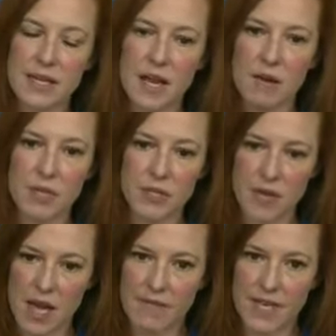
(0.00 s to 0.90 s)
Uh, we don't
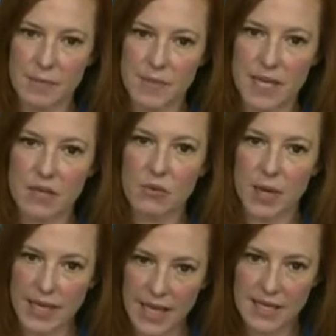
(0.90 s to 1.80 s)
have an update
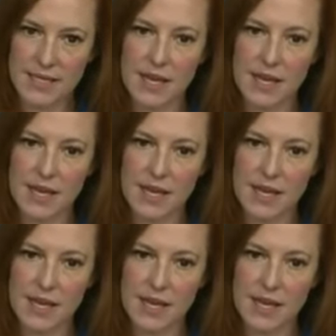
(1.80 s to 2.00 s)
quite yet,